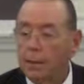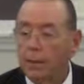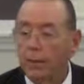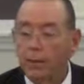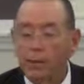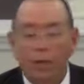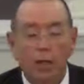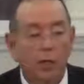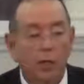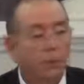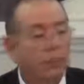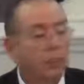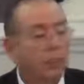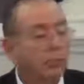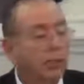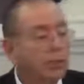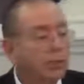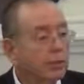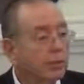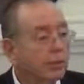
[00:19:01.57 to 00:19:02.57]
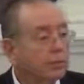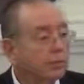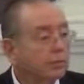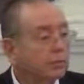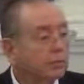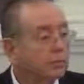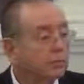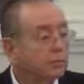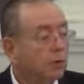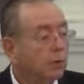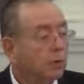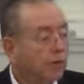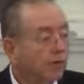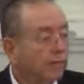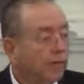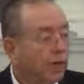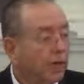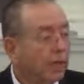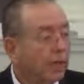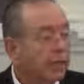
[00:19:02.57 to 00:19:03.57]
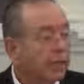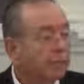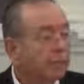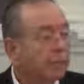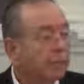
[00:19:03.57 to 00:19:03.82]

that our new preacher, when we find him,